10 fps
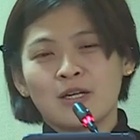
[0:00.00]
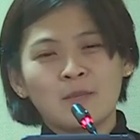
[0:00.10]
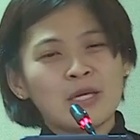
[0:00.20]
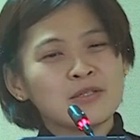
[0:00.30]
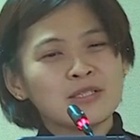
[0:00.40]

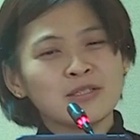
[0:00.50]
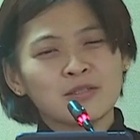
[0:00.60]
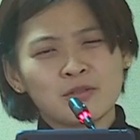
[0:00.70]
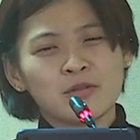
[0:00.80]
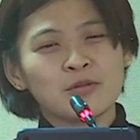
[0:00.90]
a
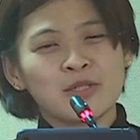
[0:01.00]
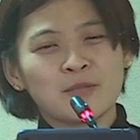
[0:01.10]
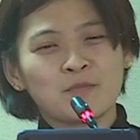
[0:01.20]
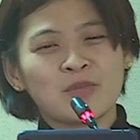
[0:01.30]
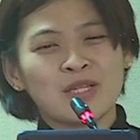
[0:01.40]
patient's
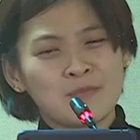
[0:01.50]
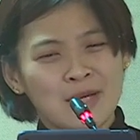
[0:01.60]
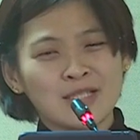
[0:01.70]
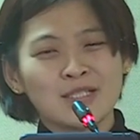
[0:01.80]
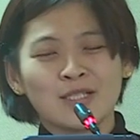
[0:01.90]
children
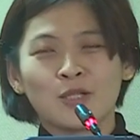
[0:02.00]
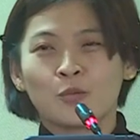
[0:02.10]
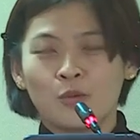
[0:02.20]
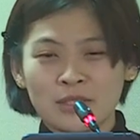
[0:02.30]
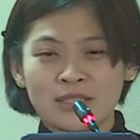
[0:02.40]
demanded that the
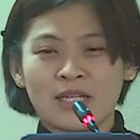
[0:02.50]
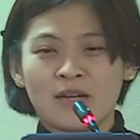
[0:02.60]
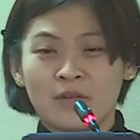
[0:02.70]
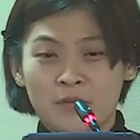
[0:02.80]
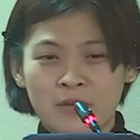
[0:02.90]
ward
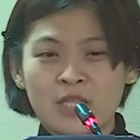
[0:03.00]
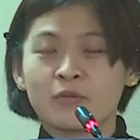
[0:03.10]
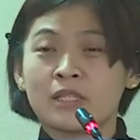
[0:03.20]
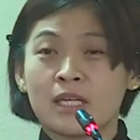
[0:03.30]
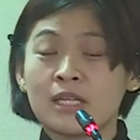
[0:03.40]
staff arrange
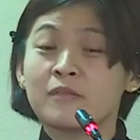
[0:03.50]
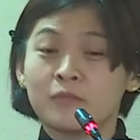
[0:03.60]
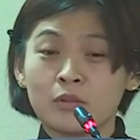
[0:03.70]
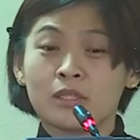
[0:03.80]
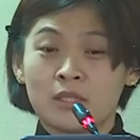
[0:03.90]
for daily
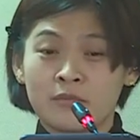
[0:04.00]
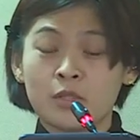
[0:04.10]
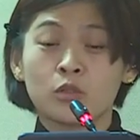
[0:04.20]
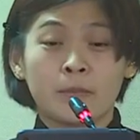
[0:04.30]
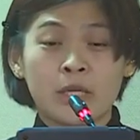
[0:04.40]
food
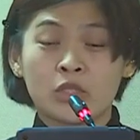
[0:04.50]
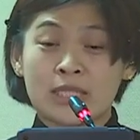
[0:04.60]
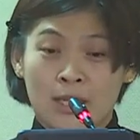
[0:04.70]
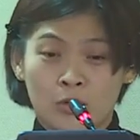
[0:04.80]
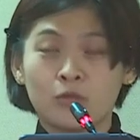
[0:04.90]
delivery to the
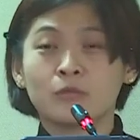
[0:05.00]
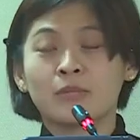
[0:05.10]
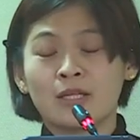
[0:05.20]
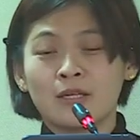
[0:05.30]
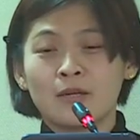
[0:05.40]
patient at home